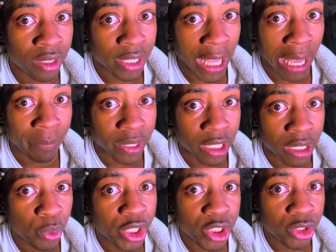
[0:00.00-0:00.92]
Look at me.
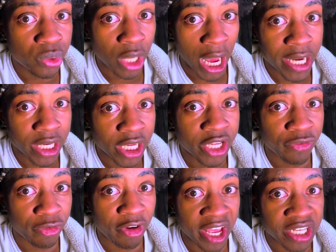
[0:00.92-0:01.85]
We do not
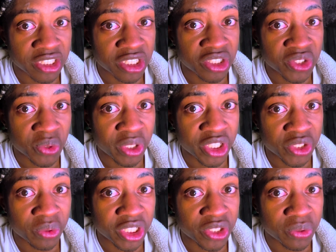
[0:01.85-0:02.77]
need friends in
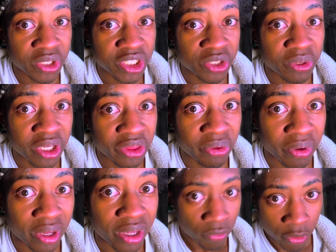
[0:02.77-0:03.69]
2020,
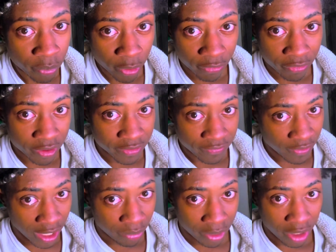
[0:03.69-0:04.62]
2023. We're perfectly
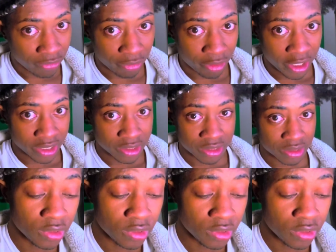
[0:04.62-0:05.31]
fine without friends.